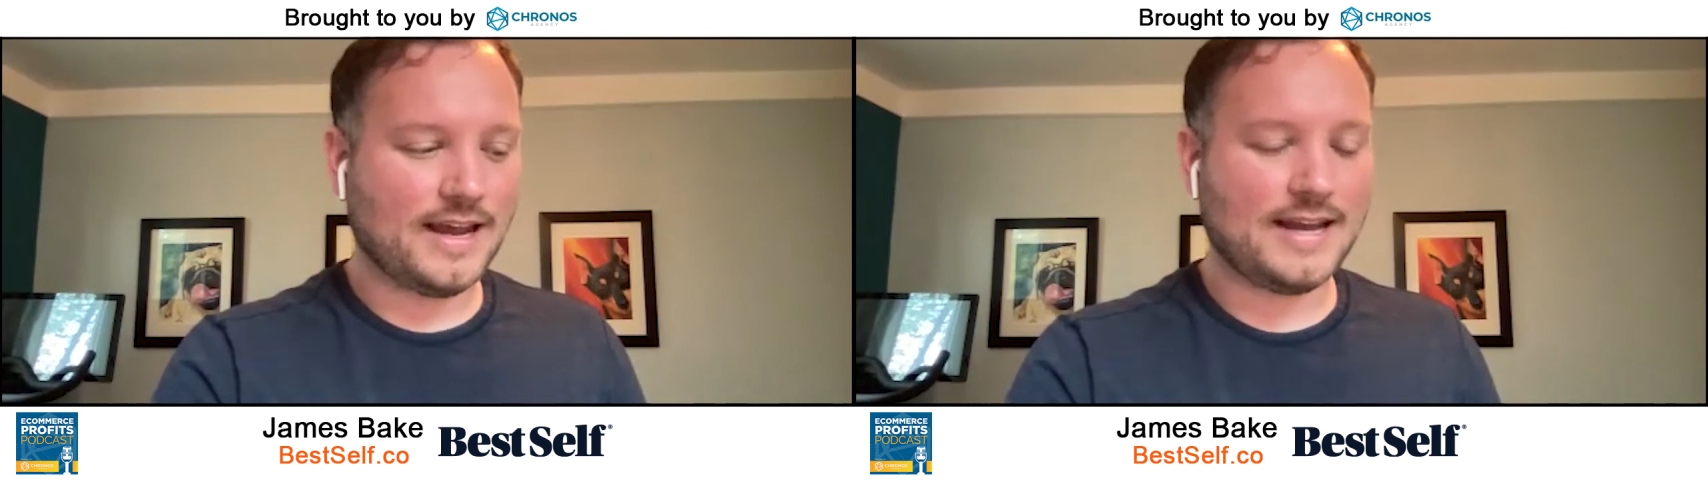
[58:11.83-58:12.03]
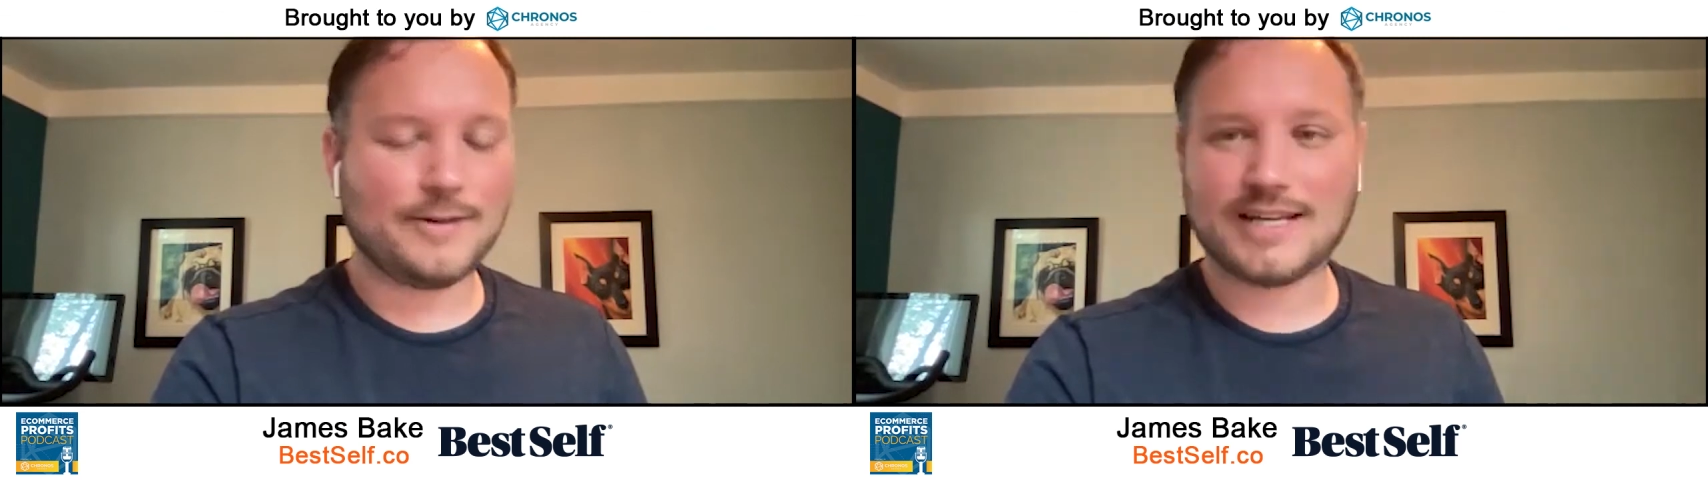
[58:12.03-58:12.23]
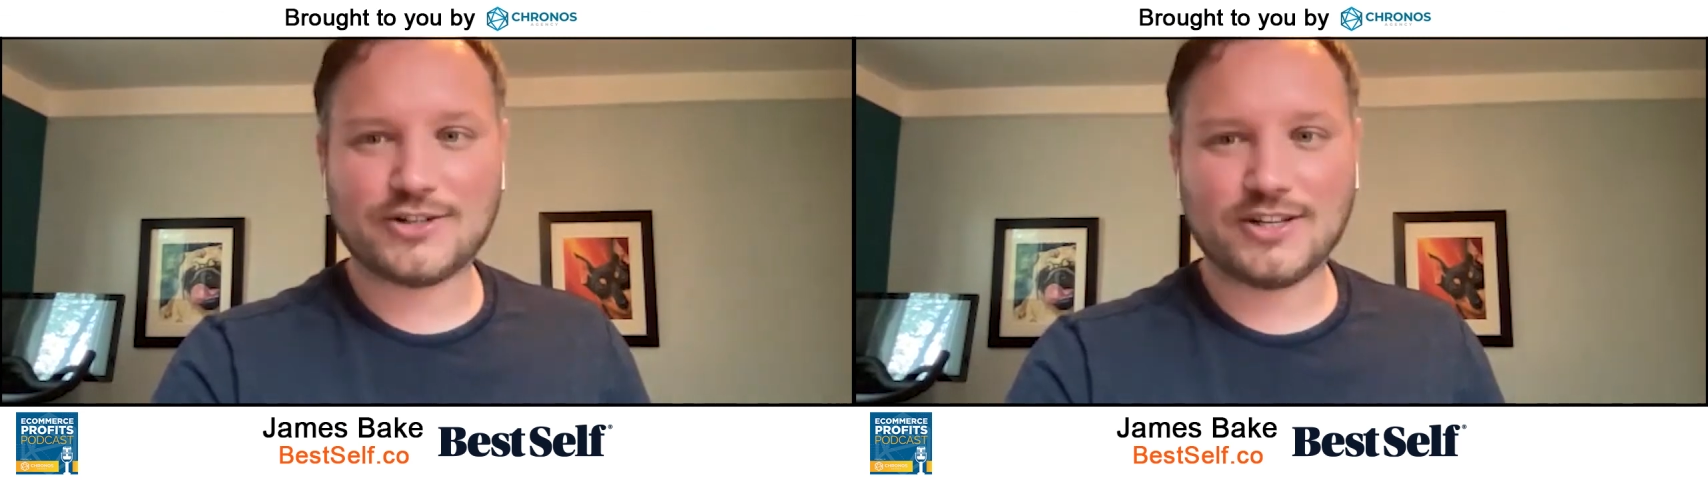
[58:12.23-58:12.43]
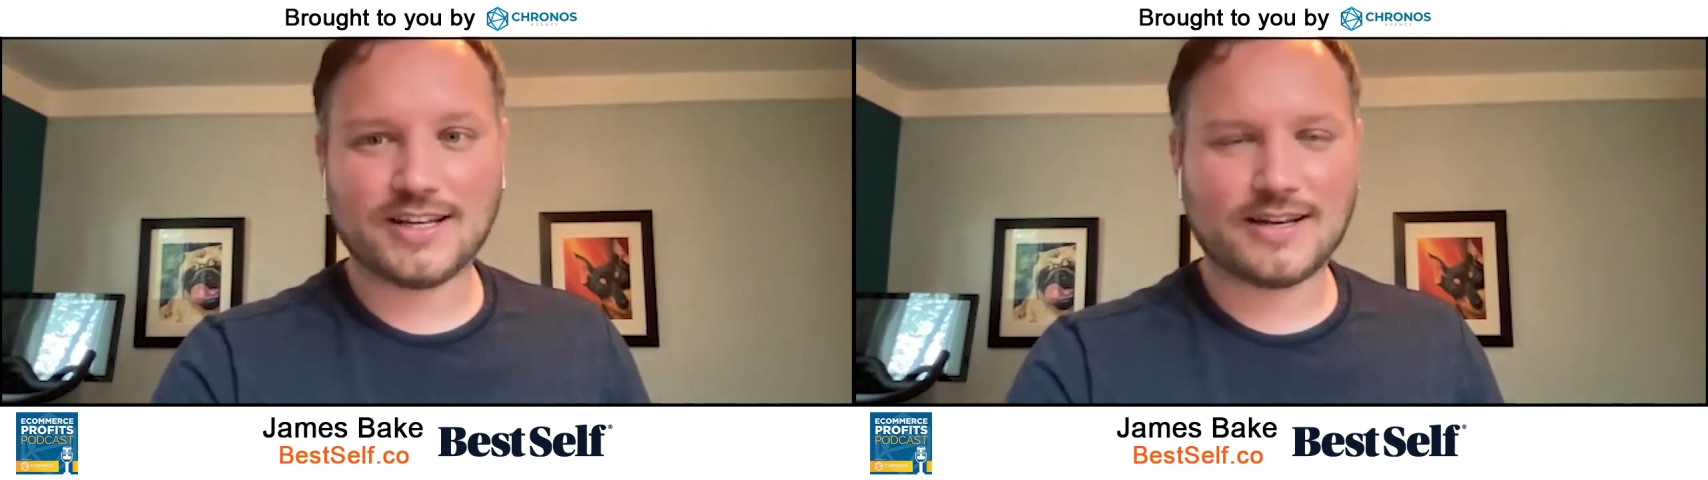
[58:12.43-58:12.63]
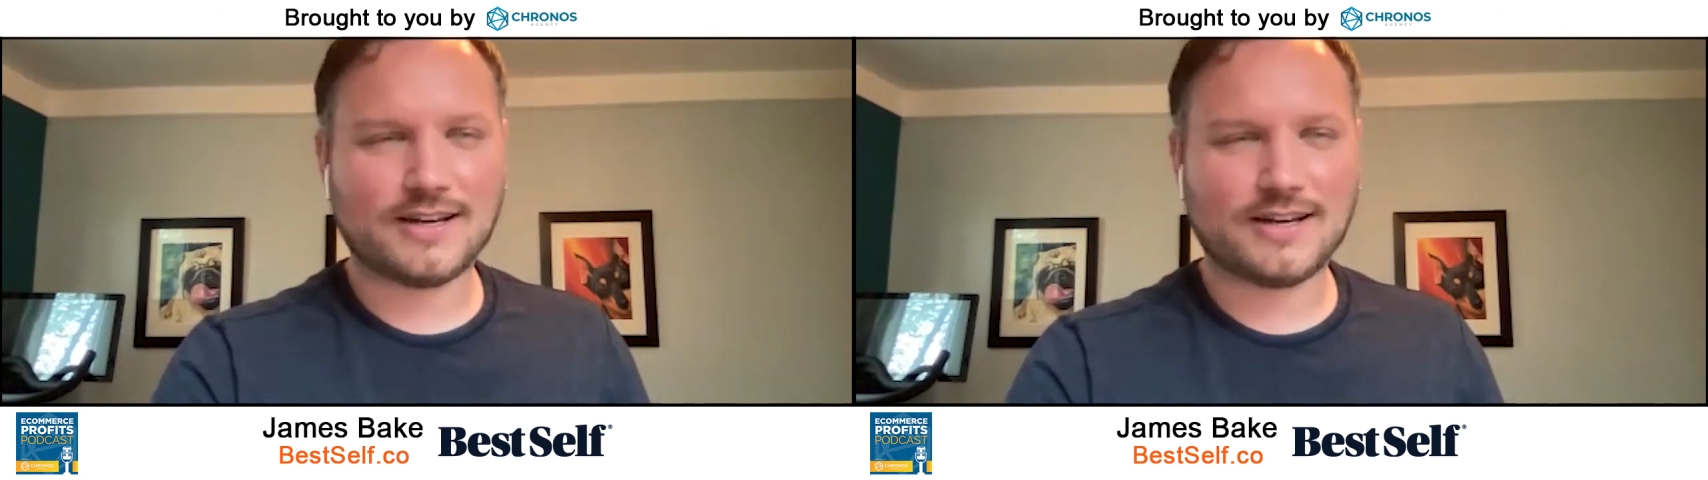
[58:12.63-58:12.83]
it was
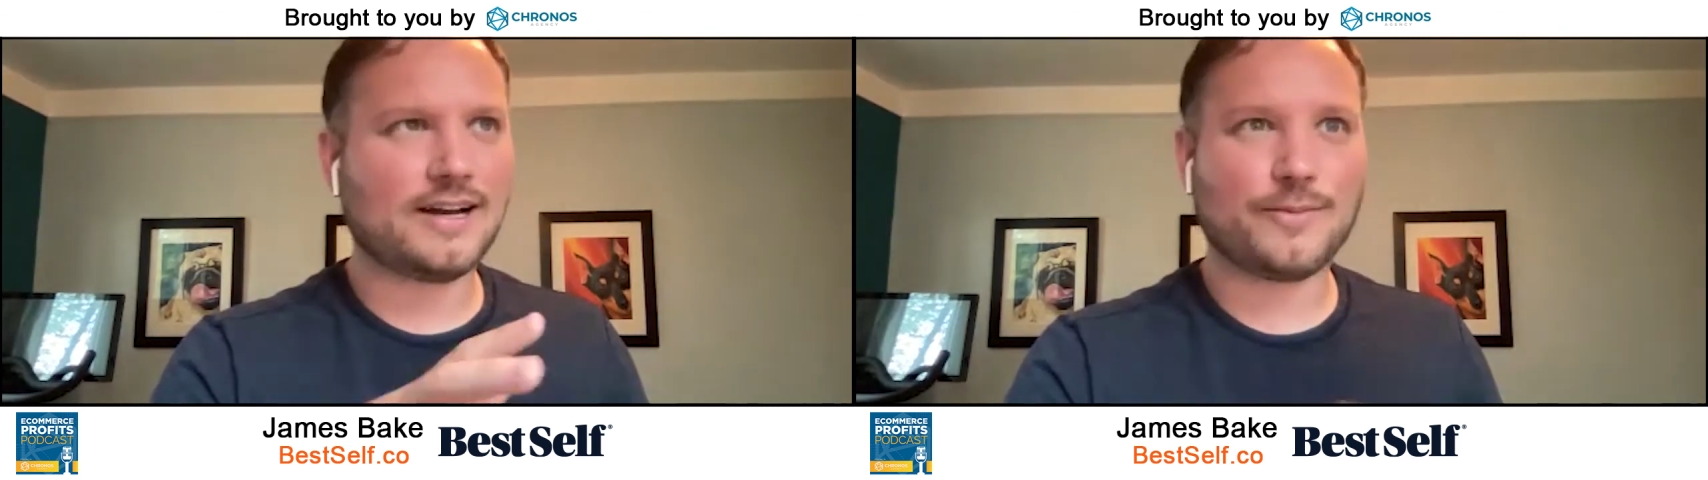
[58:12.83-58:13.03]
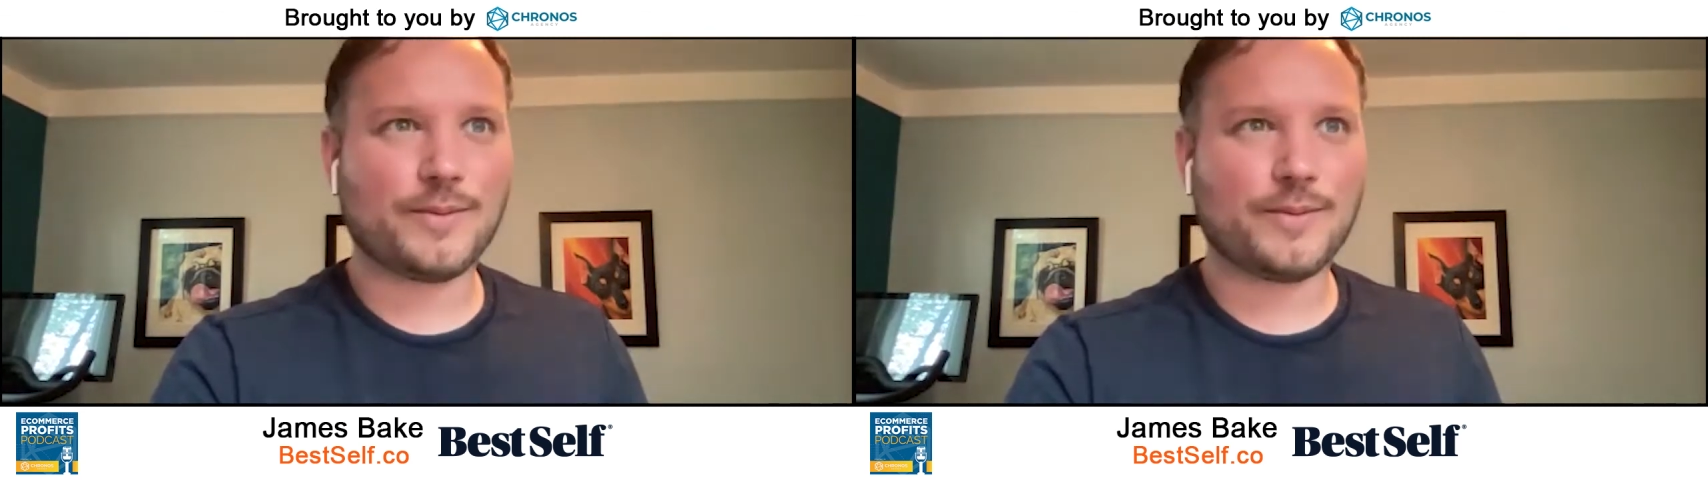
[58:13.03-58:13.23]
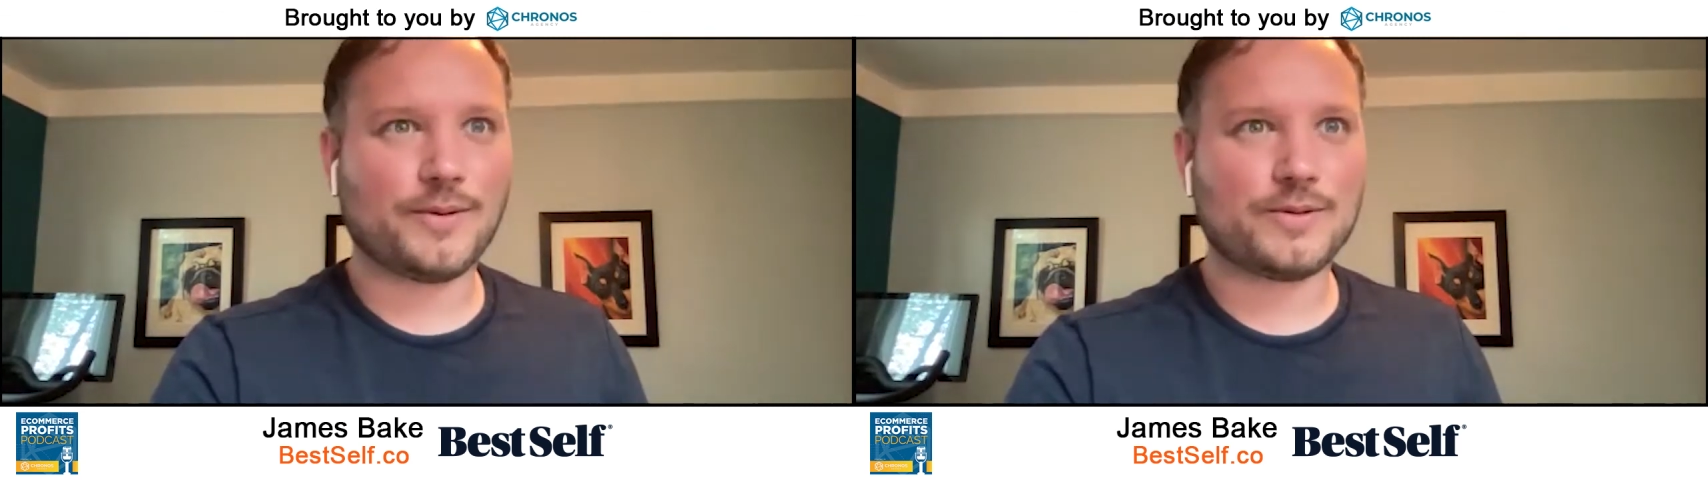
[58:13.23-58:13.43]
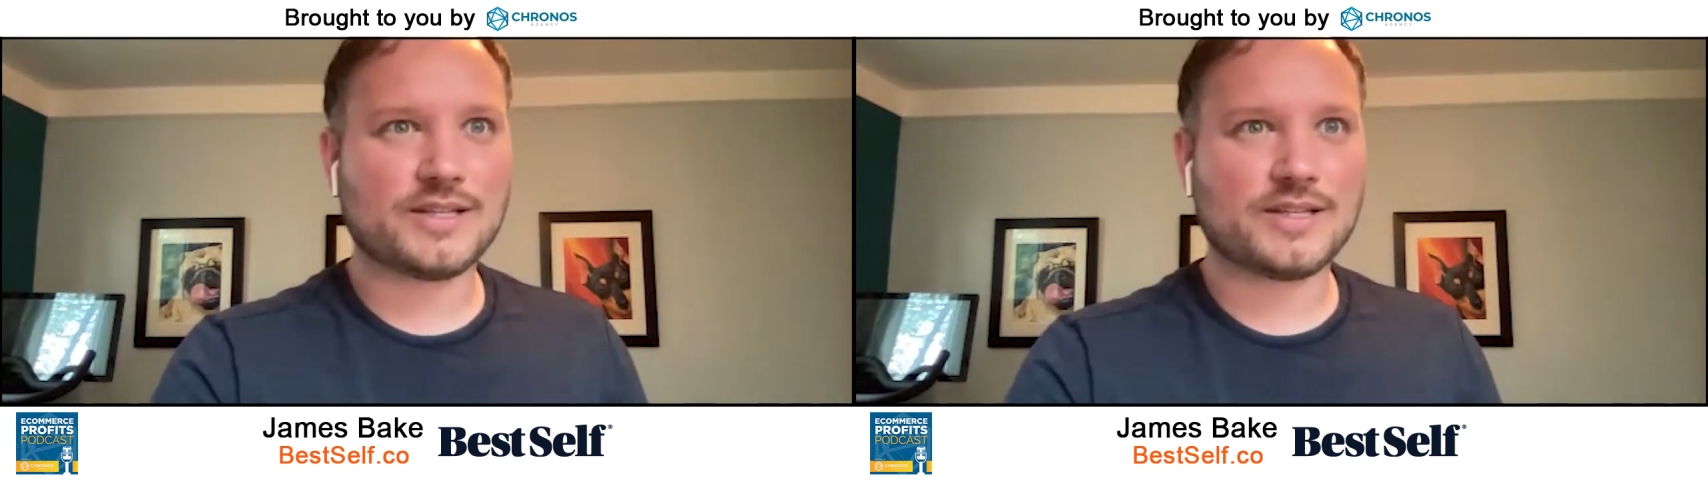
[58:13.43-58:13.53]
actually like, I don't remember,